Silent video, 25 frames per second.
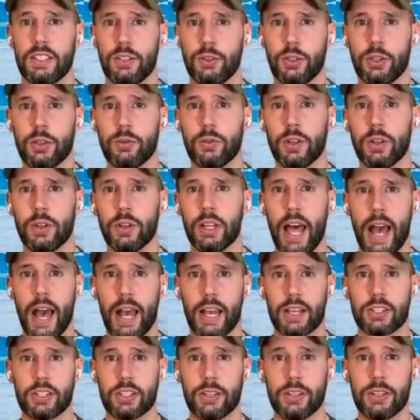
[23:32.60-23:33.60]
Continue to
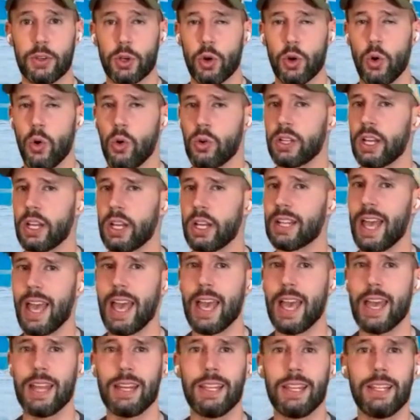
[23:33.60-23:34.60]
relax. If you're
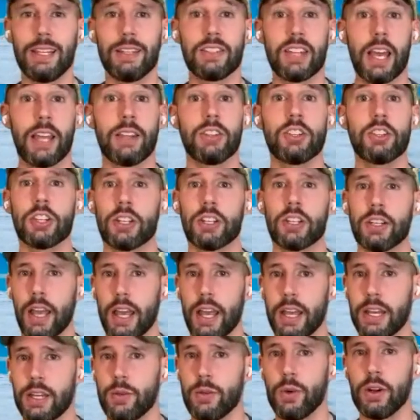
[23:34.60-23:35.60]
holding on to any
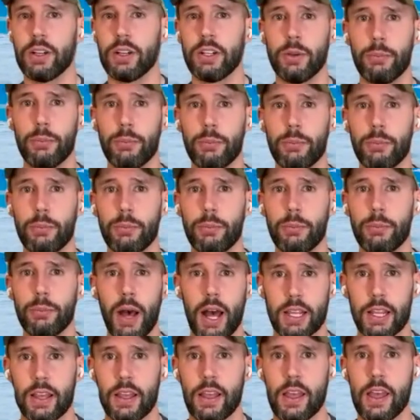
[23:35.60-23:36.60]
tension anywhere in your
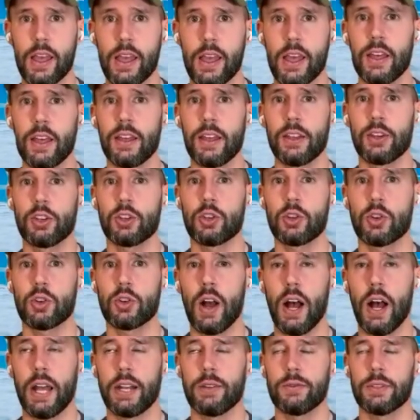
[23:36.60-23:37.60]
body,
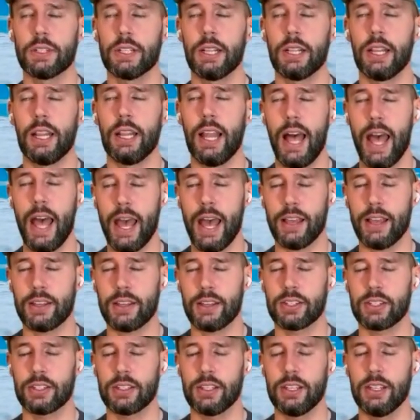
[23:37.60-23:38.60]
try to
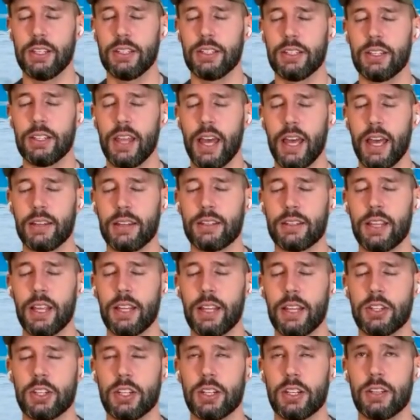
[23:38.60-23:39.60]
relax into
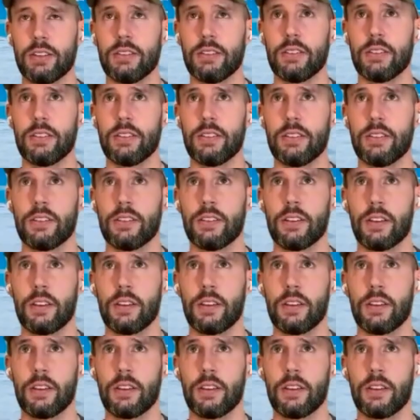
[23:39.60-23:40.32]
that tension.